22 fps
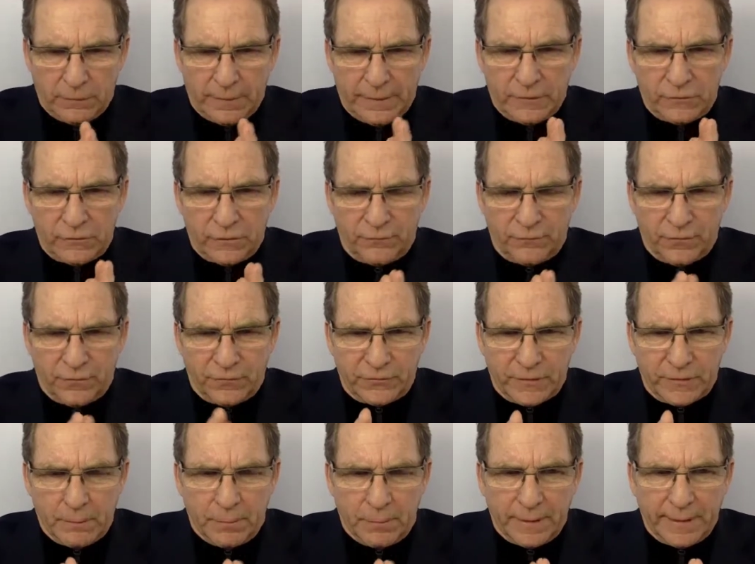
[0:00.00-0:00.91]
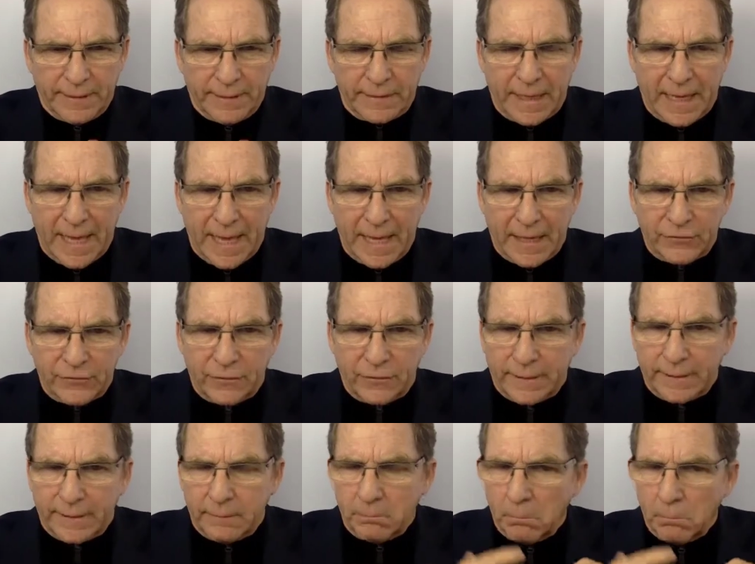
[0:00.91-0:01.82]
is it for somebody to
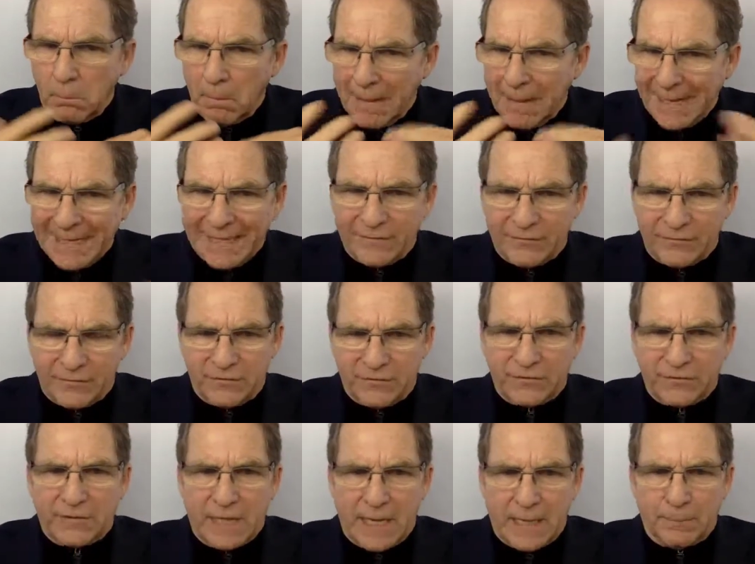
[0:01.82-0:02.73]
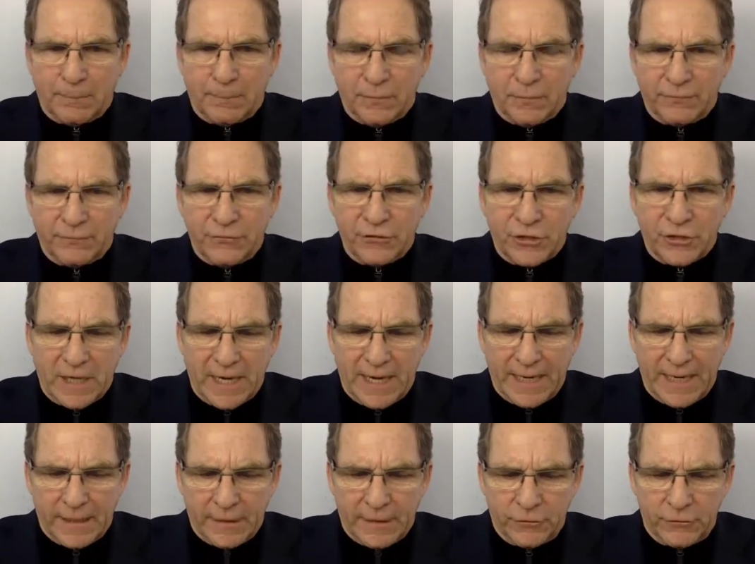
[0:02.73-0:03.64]
actually make this type of
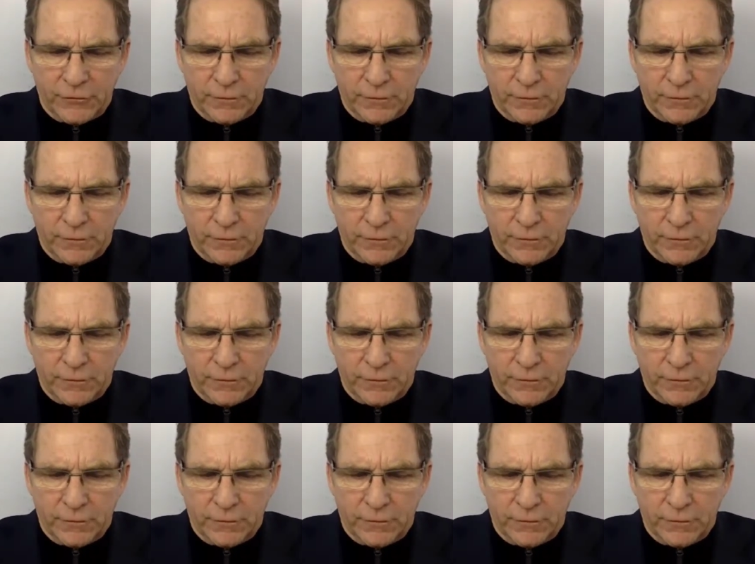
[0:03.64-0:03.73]
change?